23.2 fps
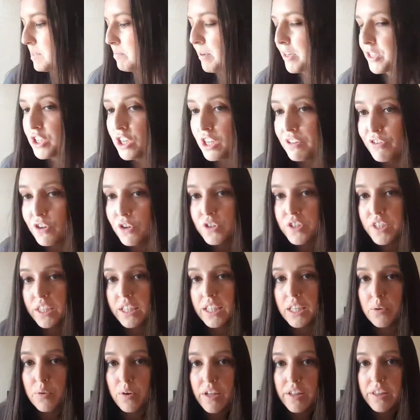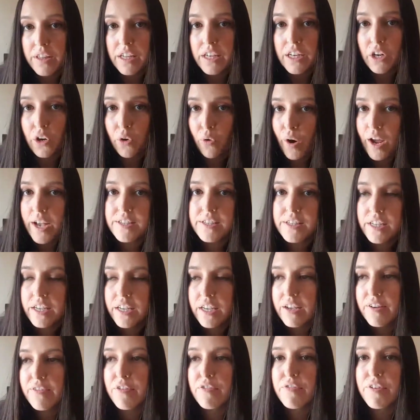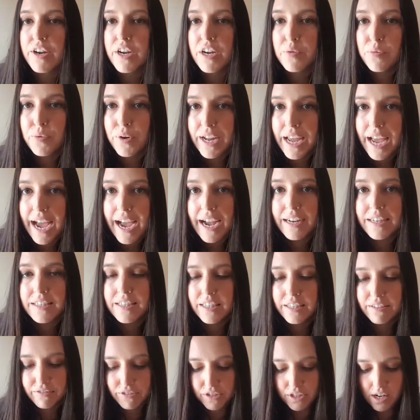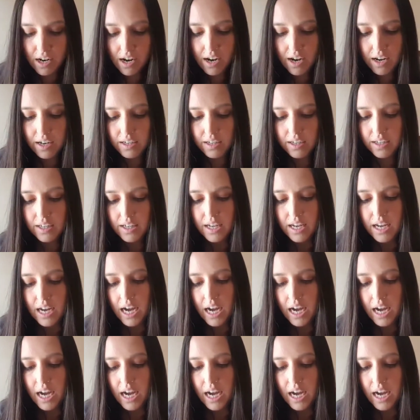Especially if you're dealing with an aggressive or very reactive dog,